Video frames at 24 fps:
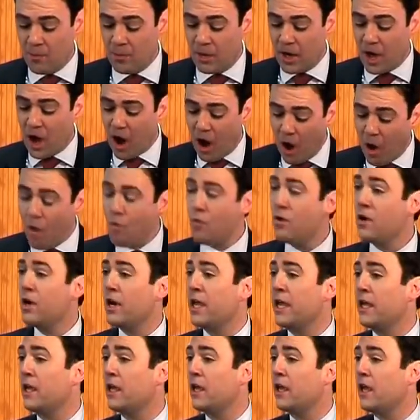but
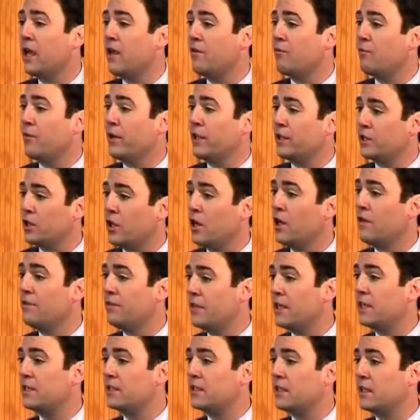only if we turn
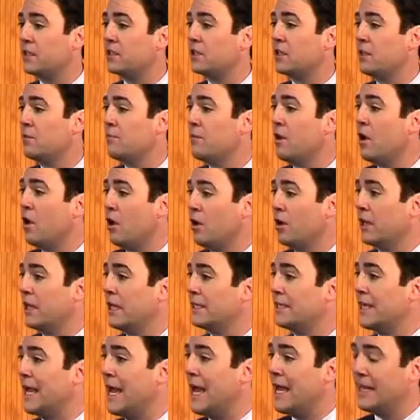this system on
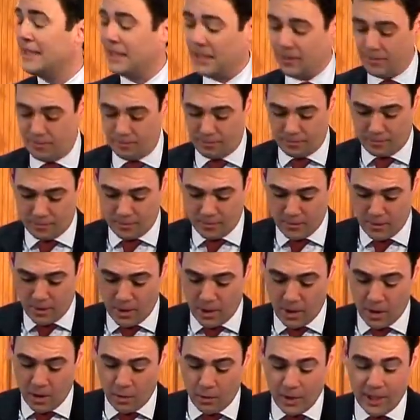its head.
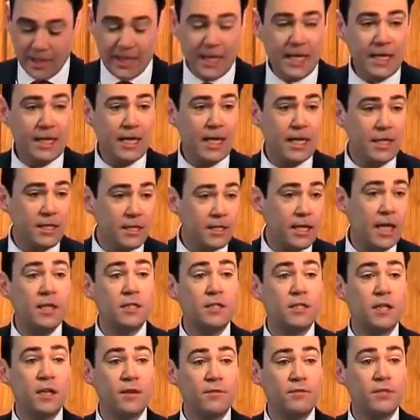We need
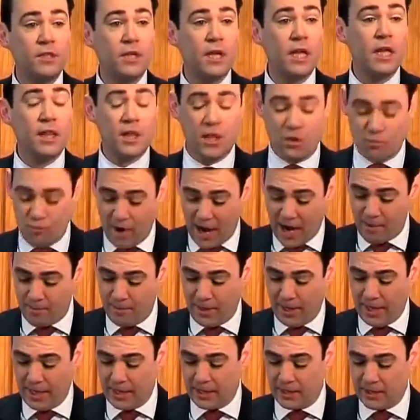incentives in the right
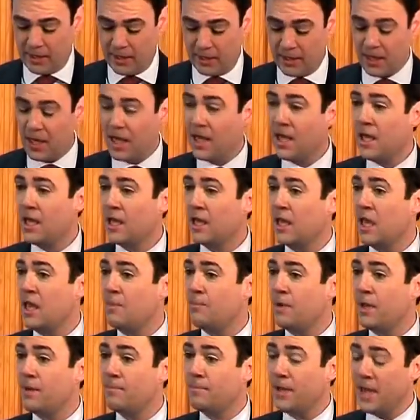places,
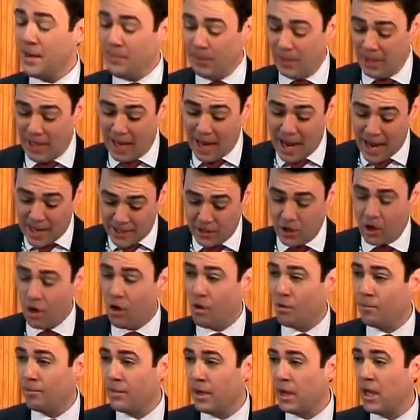keeping people at
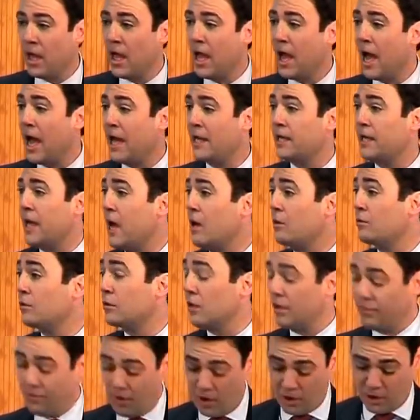home and
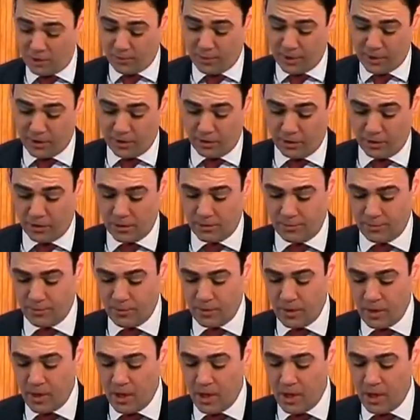out of hospitals.